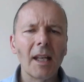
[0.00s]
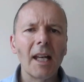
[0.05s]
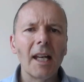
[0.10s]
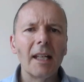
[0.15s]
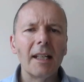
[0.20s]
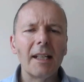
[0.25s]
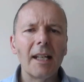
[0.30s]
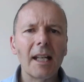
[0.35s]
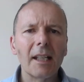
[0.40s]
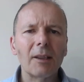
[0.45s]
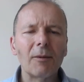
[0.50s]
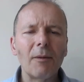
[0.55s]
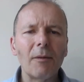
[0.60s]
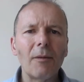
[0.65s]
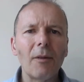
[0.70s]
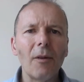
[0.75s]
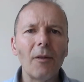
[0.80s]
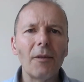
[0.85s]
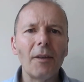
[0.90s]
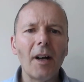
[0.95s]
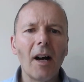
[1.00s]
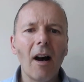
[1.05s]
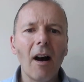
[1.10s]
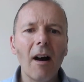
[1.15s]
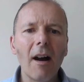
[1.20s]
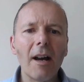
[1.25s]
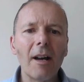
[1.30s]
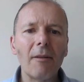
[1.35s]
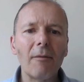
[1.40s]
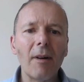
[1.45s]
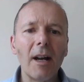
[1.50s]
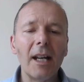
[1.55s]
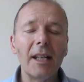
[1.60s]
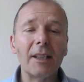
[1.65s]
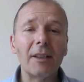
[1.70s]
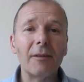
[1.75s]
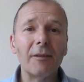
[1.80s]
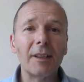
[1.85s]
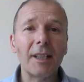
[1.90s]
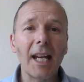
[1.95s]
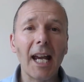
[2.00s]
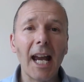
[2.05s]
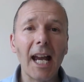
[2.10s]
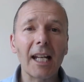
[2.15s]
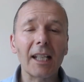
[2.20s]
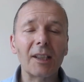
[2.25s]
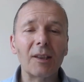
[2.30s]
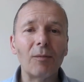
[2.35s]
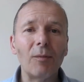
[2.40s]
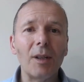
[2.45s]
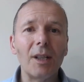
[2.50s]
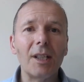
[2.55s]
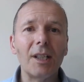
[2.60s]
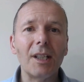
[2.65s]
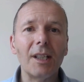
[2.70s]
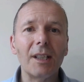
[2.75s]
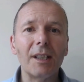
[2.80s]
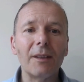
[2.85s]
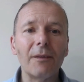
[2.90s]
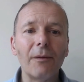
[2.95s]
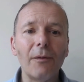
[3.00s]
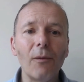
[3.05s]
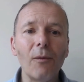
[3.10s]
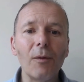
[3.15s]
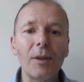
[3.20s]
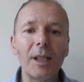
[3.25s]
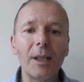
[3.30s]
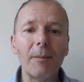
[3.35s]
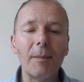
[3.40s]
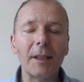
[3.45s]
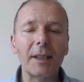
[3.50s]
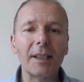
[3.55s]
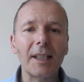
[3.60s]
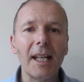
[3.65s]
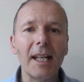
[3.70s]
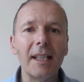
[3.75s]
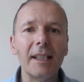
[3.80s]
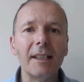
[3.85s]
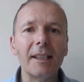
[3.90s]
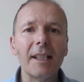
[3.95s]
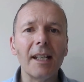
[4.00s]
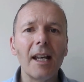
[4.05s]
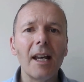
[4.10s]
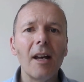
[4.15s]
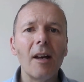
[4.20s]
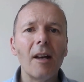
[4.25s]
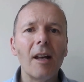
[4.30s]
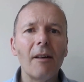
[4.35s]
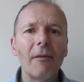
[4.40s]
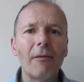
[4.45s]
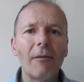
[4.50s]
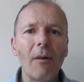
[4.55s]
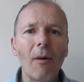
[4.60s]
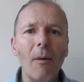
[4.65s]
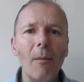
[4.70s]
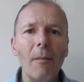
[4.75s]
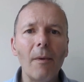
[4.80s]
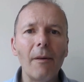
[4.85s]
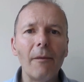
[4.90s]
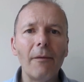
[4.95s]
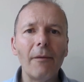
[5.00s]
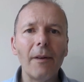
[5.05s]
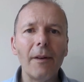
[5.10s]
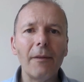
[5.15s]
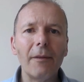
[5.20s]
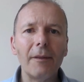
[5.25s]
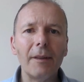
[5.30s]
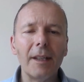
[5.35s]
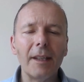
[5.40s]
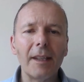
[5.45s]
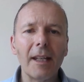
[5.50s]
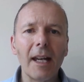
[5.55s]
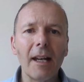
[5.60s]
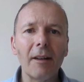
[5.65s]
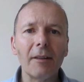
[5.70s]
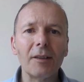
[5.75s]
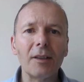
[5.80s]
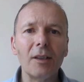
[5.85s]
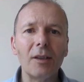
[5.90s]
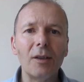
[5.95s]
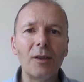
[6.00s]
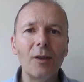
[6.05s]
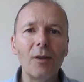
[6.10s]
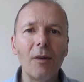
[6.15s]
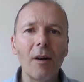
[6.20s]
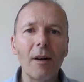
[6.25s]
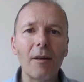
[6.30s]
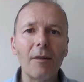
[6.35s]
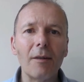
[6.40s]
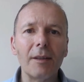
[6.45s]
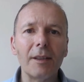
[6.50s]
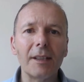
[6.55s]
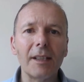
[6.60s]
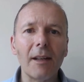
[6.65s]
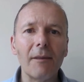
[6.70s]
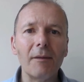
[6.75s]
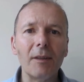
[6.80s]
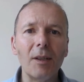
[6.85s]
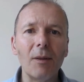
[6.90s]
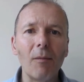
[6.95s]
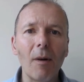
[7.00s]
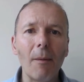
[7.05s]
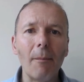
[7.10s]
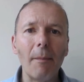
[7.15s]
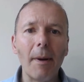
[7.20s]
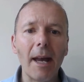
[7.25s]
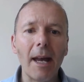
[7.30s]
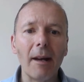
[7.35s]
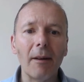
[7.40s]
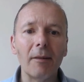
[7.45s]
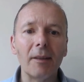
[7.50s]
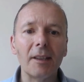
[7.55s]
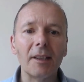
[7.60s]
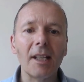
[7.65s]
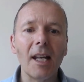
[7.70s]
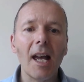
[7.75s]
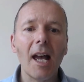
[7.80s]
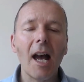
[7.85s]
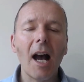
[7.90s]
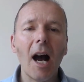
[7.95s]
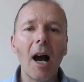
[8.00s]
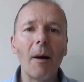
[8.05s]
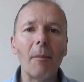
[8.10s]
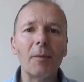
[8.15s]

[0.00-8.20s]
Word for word: Next, we've got the higher rate of tax, which is forty percent from fifty thousand two hundred and seventy-one pounds up